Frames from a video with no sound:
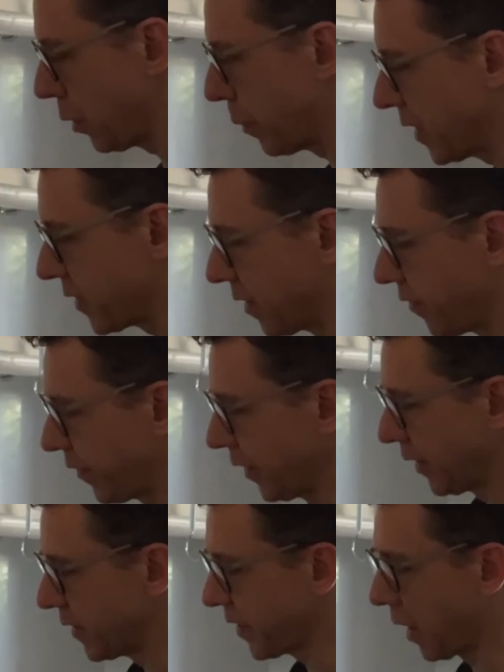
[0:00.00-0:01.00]
basically
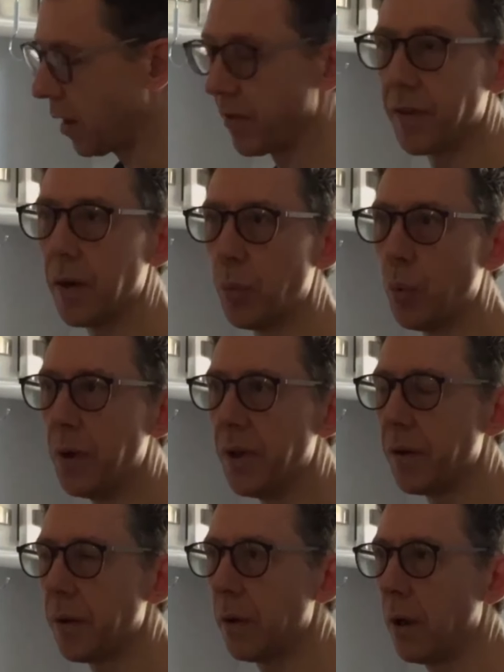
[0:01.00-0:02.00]
fill this half up
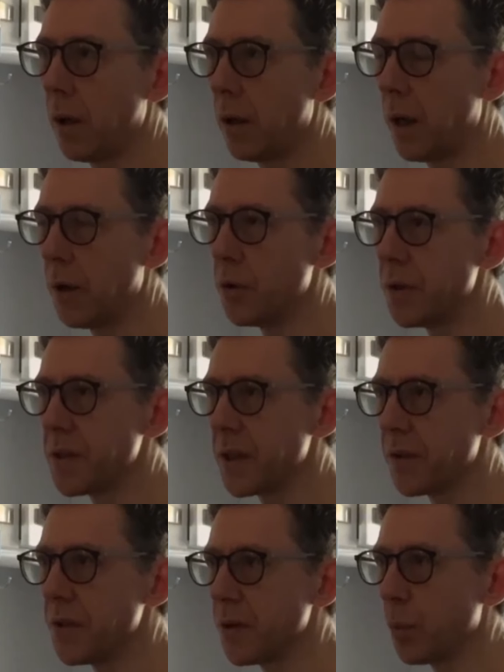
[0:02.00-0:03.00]
with 100
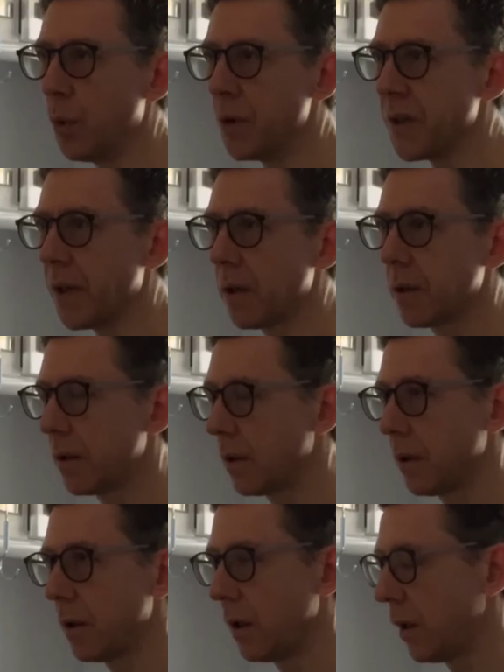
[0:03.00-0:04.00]
Celsius water,
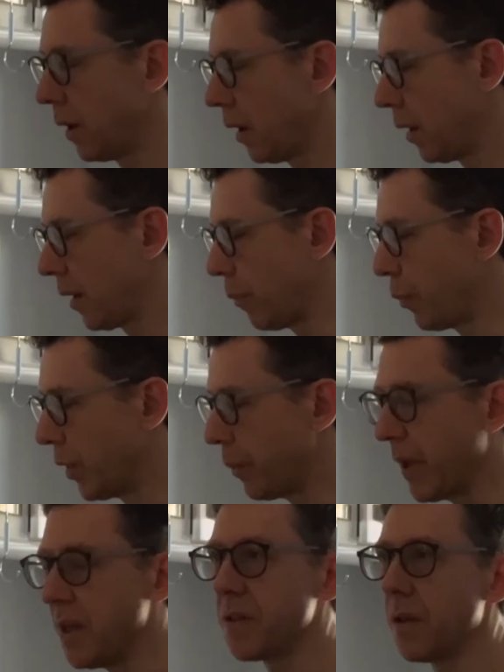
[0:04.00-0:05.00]
then put the
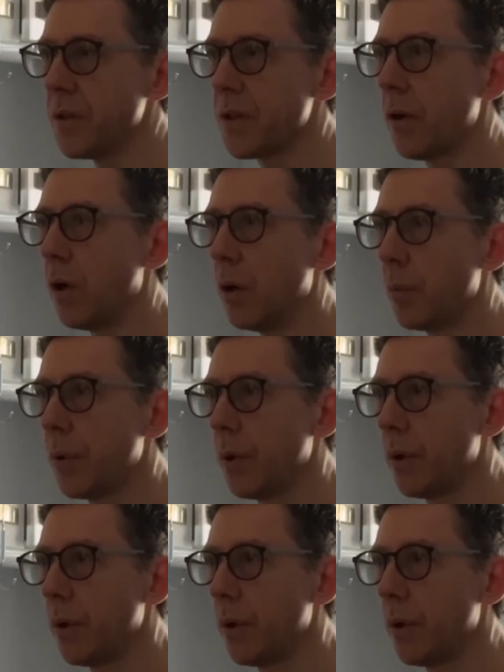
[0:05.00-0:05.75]
beans on top,